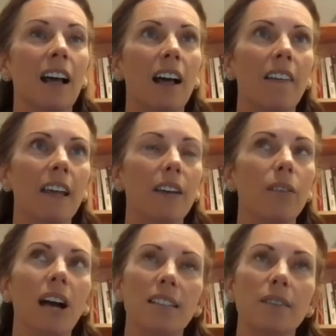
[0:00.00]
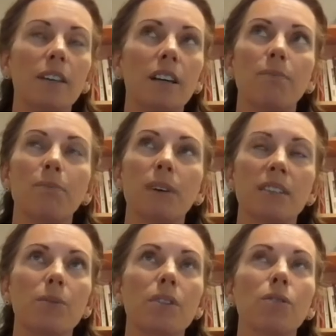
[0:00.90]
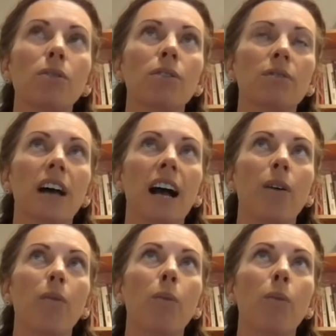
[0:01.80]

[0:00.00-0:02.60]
And then as a result of that,